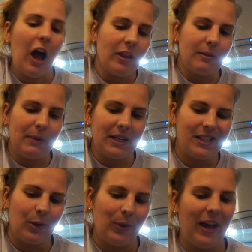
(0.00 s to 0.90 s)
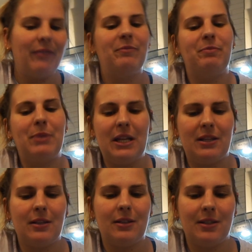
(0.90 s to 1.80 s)
On the pizza, we have
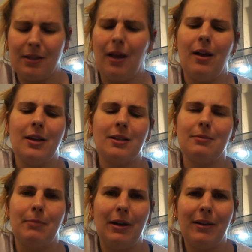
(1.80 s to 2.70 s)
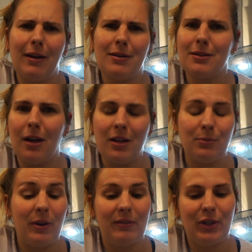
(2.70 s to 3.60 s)
pizza sauce, marinara sauce,
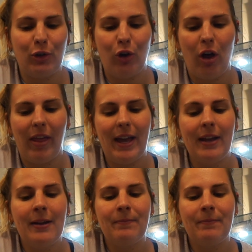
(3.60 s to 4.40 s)
whatever you call it,